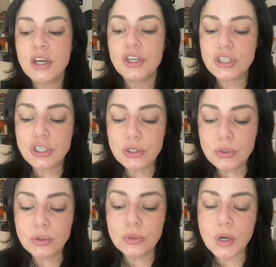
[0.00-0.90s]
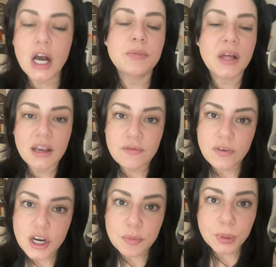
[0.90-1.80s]
to applying for
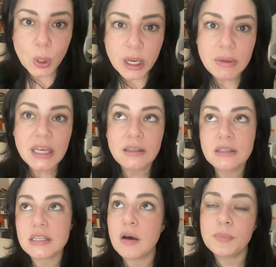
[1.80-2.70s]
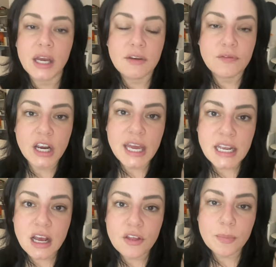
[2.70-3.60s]
unemployment, applying for
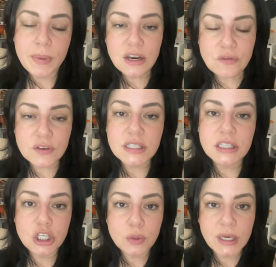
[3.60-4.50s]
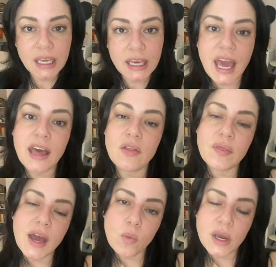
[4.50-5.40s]
any other benefits that you can get.
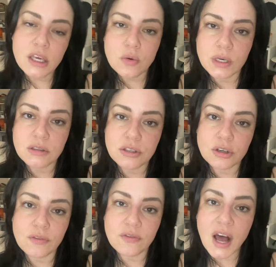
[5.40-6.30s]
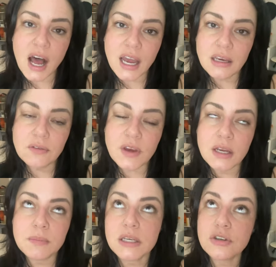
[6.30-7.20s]
That way, you can survive
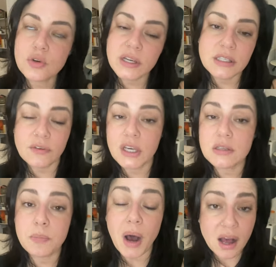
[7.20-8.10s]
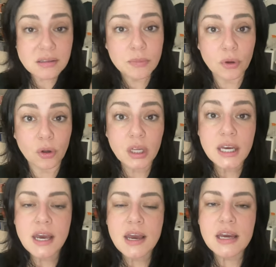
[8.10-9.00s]
and be as stress free as possible
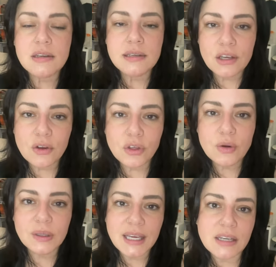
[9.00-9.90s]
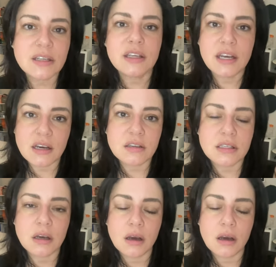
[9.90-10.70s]
until you can get to the next